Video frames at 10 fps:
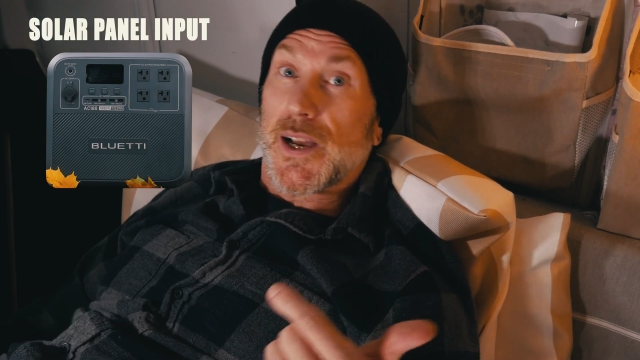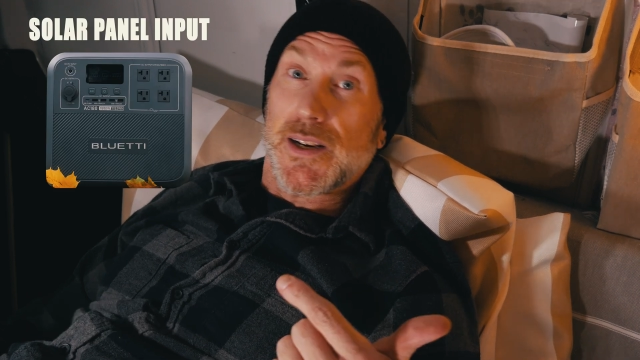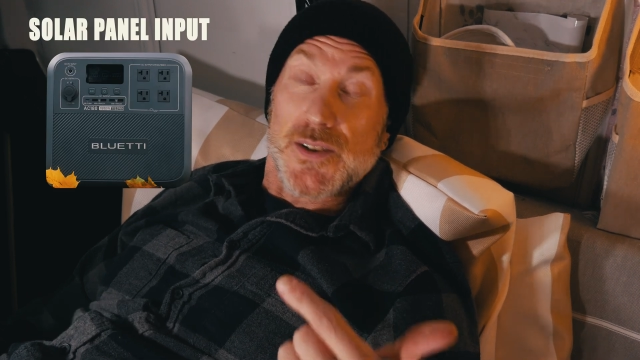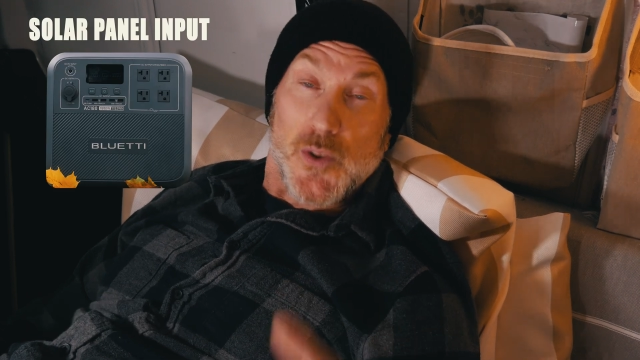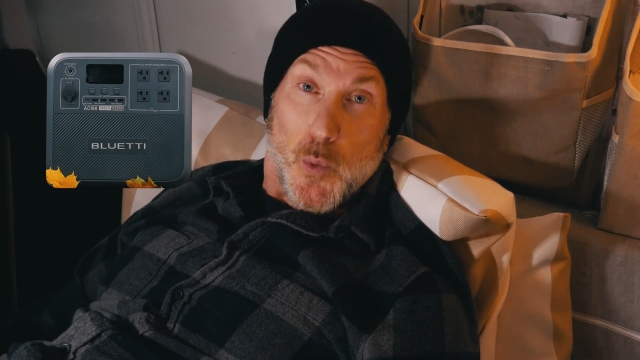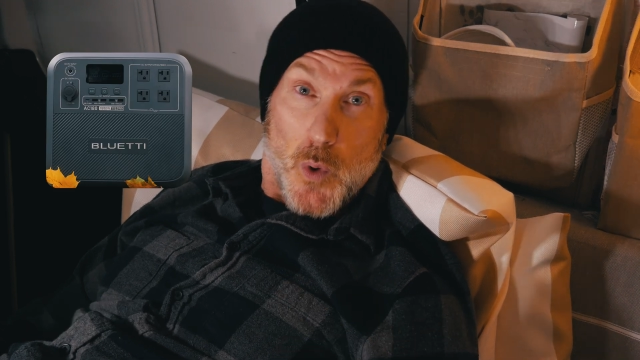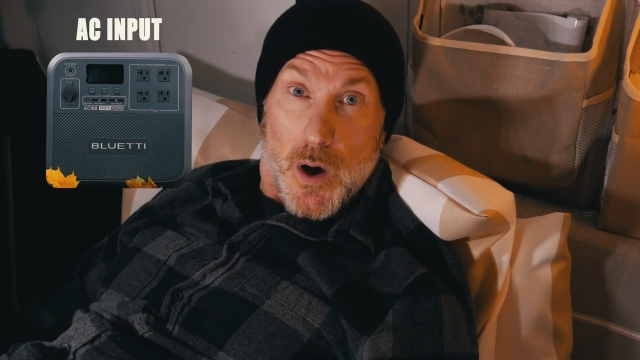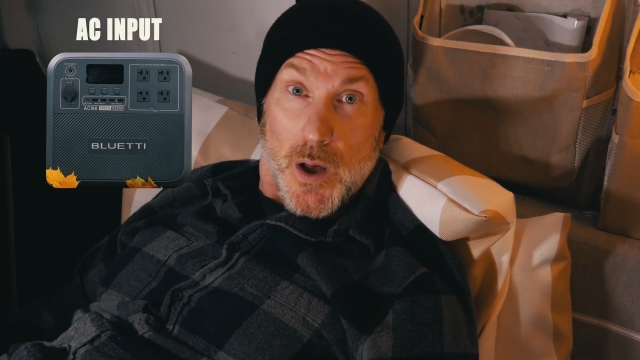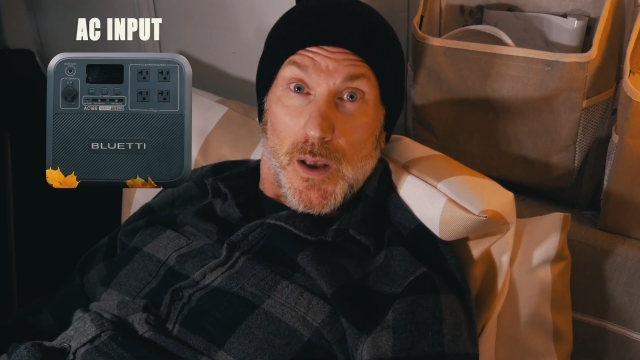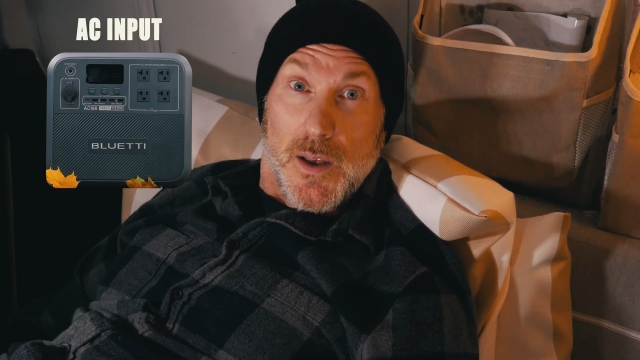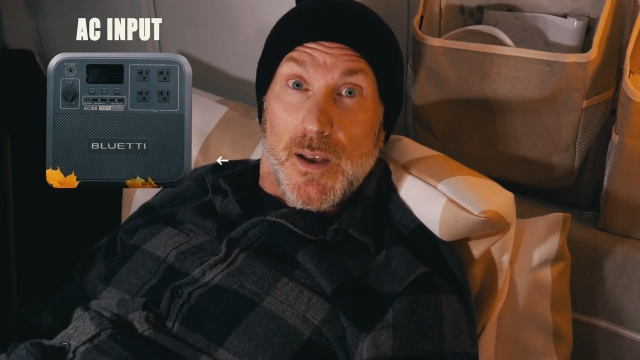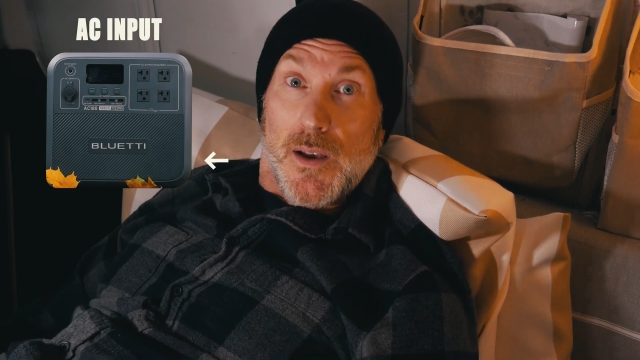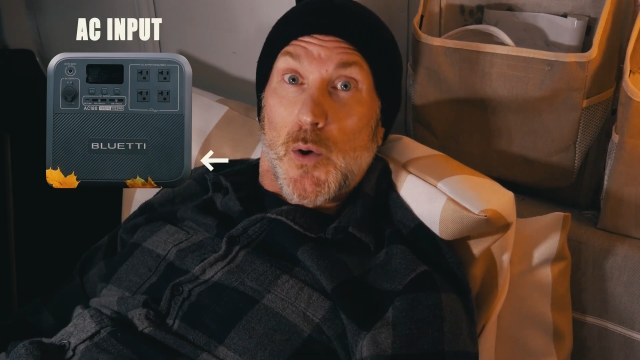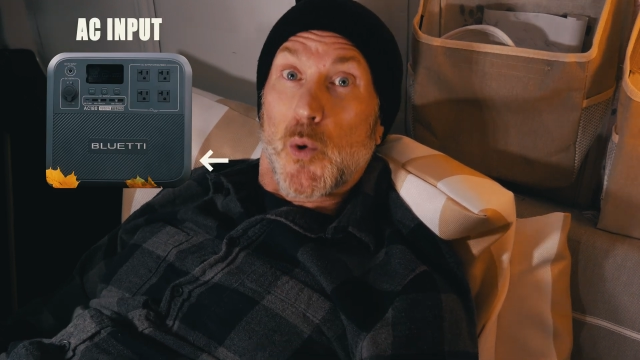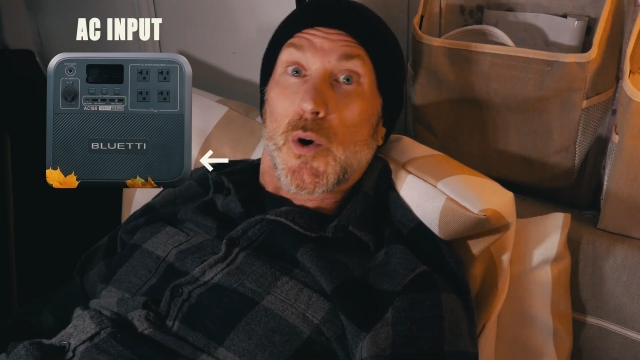it into the wall,
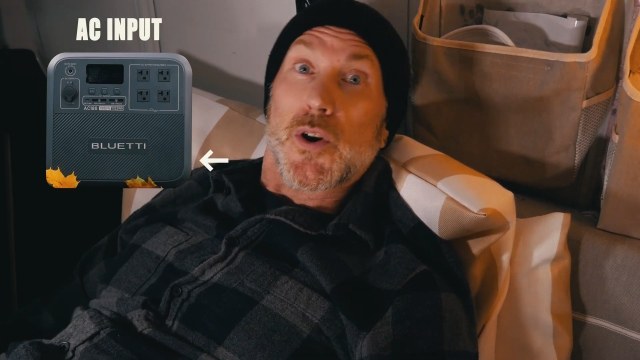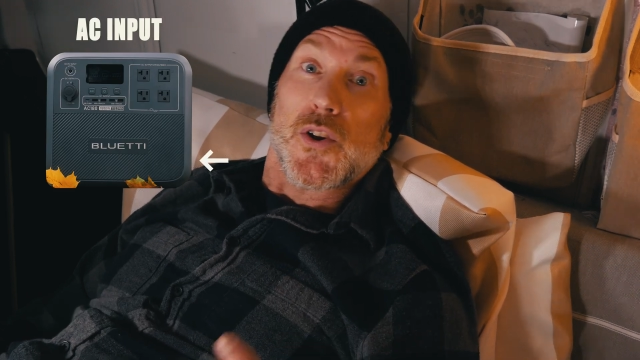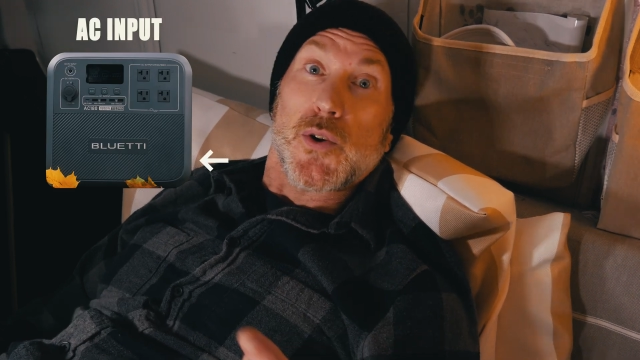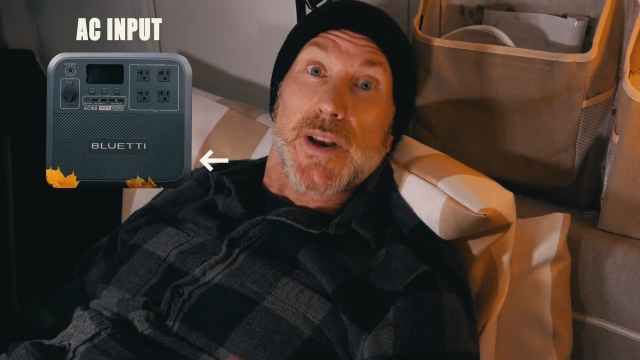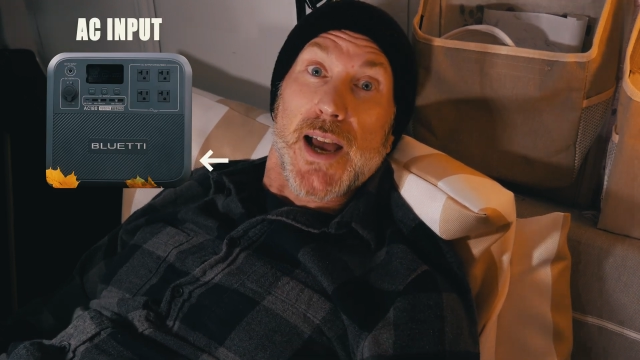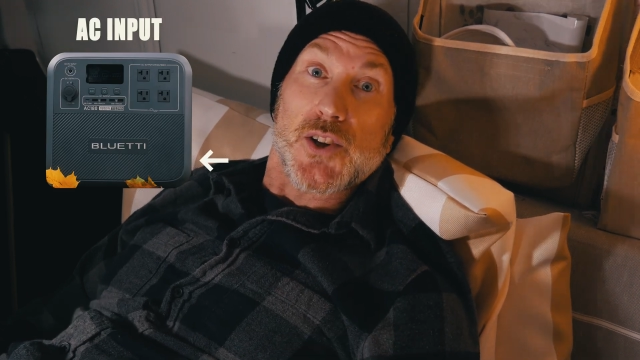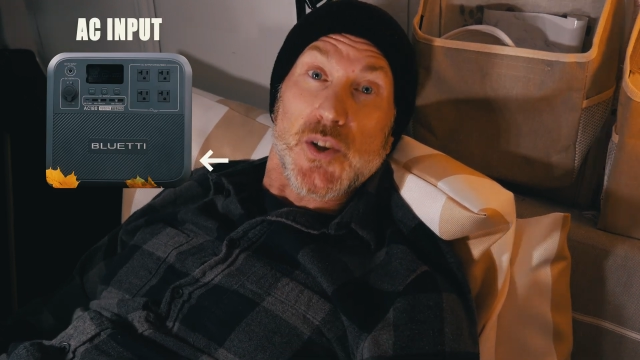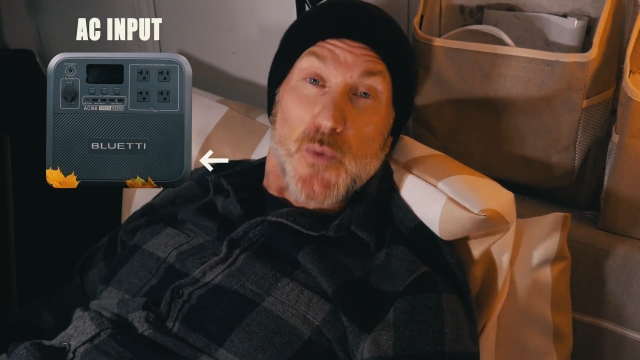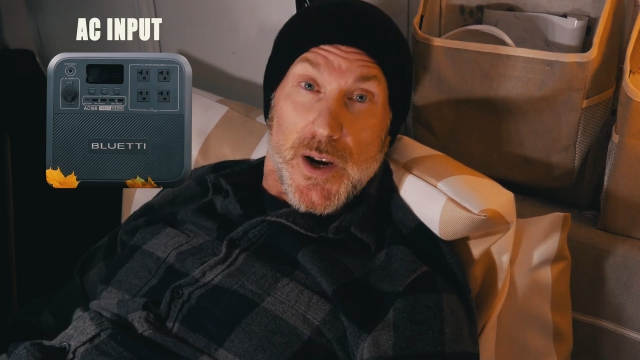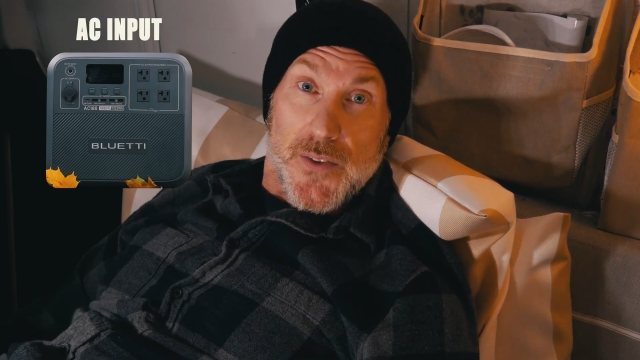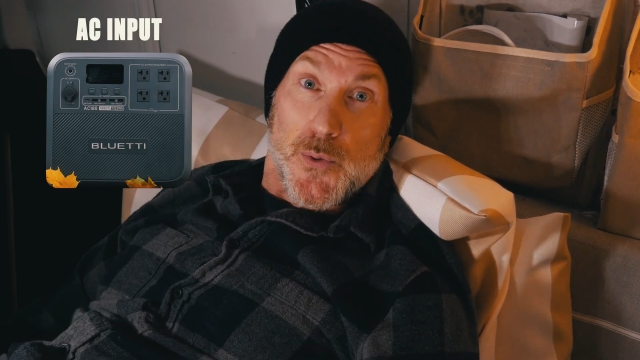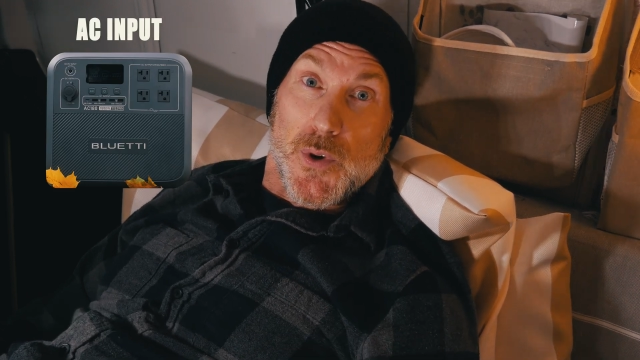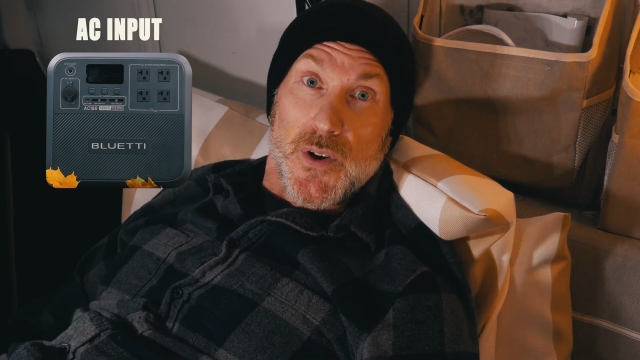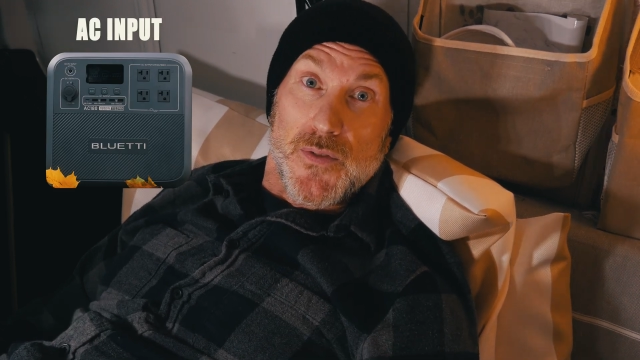or you could actually run it through your